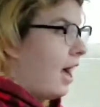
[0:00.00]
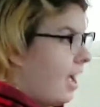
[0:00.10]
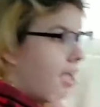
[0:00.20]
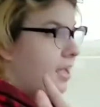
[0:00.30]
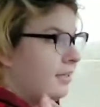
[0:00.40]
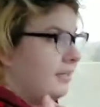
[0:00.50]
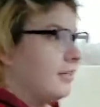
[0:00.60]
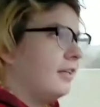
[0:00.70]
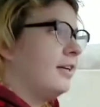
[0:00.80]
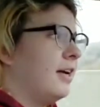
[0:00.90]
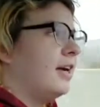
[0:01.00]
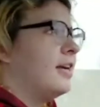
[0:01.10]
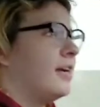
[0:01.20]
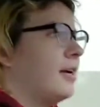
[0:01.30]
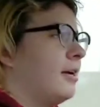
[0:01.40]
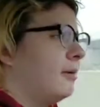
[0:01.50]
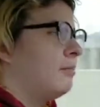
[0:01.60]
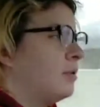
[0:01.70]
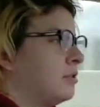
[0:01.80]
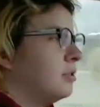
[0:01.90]
I am
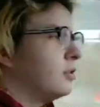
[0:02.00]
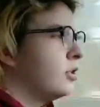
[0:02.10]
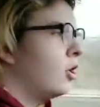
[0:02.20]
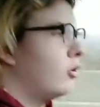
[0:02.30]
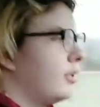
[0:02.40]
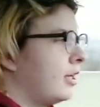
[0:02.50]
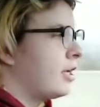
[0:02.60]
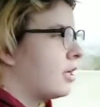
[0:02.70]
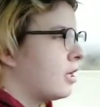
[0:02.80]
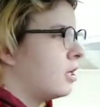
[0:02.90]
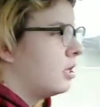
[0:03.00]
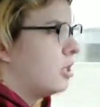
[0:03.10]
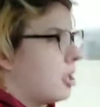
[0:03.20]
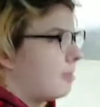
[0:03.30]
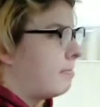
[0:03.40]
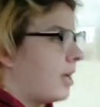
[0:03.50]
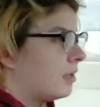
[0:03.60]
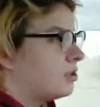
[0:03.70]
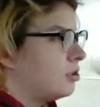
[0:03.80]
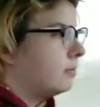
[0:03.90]
going
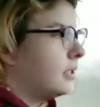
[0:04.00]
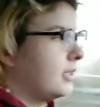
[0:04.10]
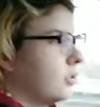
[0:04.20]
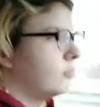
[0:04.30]
back to my